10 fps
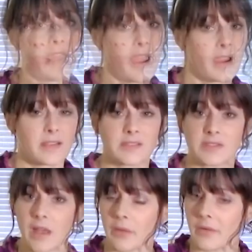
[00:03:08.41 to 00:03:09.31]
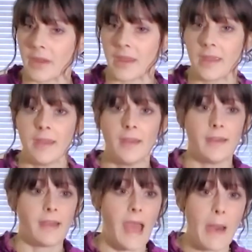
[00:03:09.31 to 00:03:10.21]
Carrots, celery,
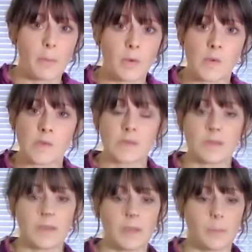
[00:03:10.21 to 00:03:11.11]
apples.